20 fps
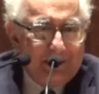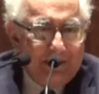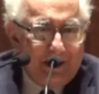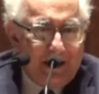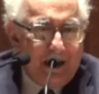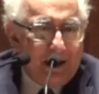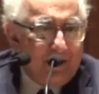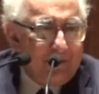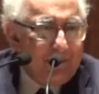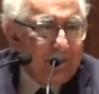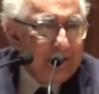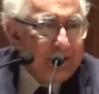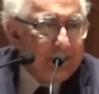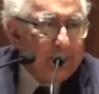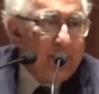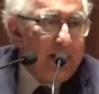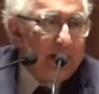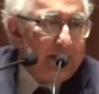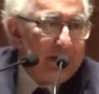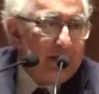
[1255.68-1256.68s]
countries
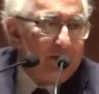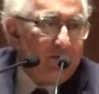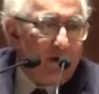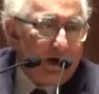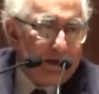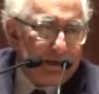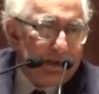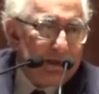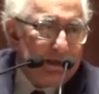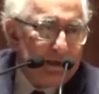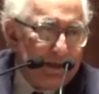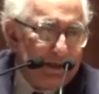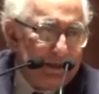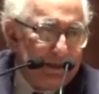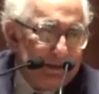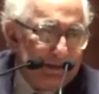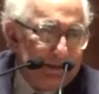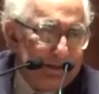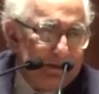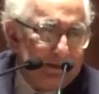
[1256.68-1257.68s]
met in Washington,
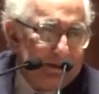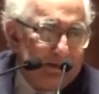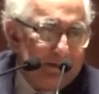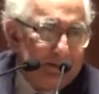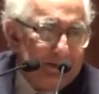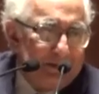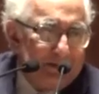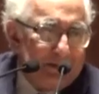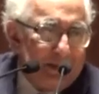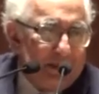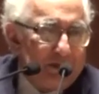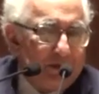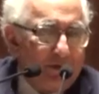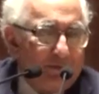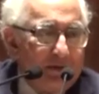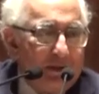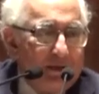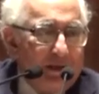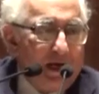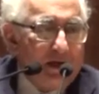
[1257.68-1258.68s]
6
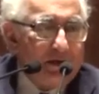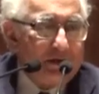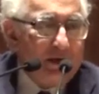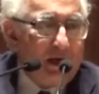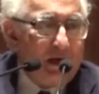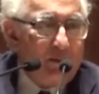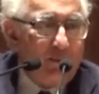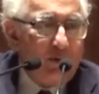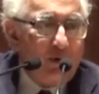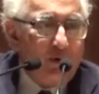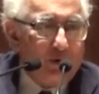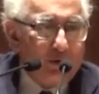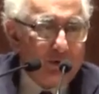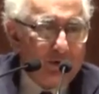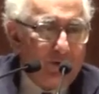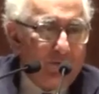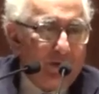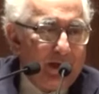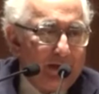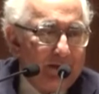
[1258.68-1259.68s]
of the national boards
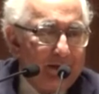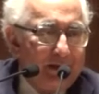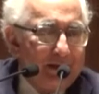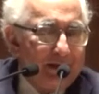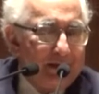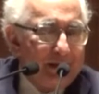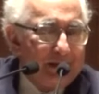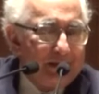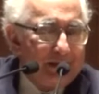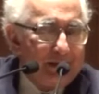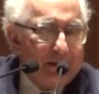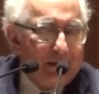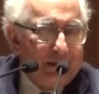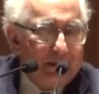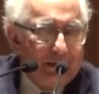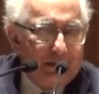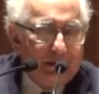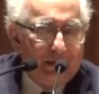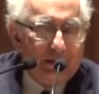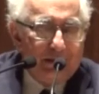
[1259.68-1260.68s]
of accreditation,
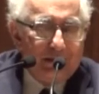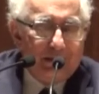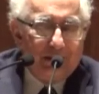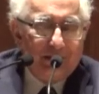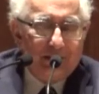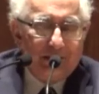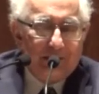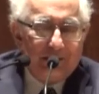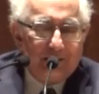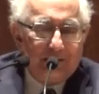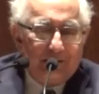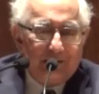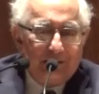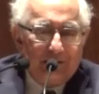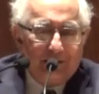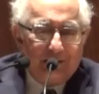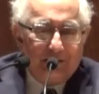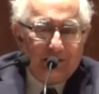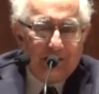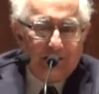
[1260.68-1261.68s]

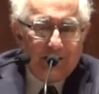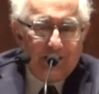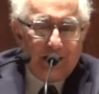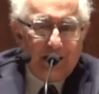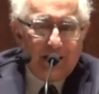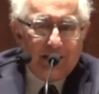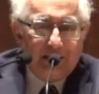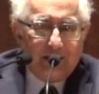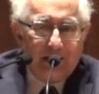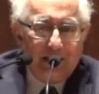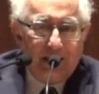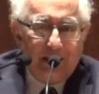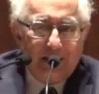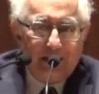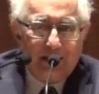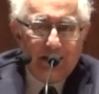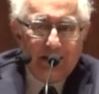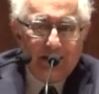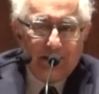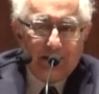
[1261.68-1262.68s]
and they
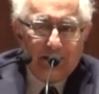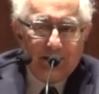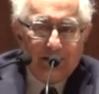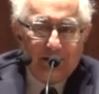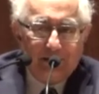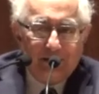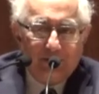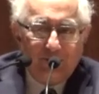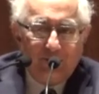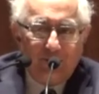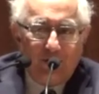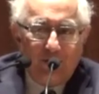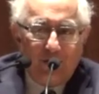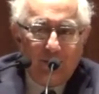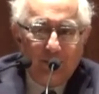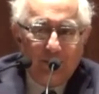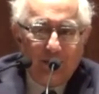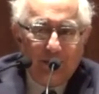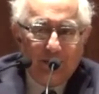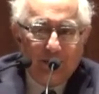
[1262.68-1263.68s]

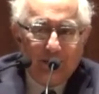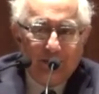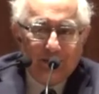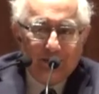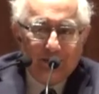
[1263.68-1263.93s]
formed,